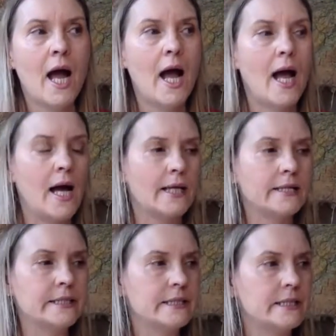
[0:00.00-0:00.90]

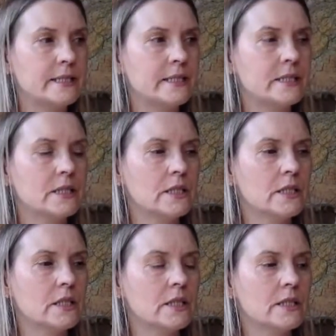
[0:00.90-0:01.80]
and
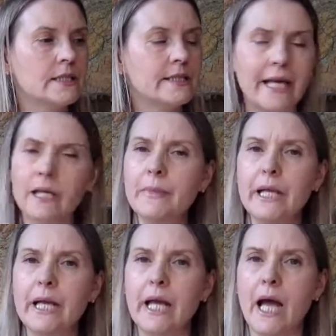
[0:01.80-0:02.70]

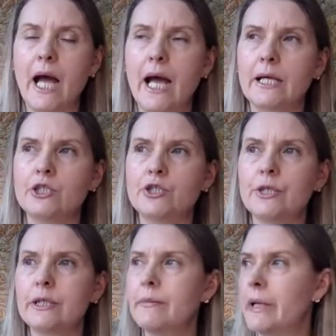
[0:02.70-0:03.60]
ceremony has
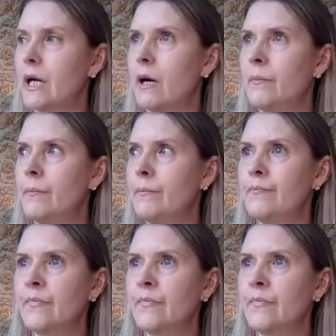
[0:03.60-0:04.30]
really become,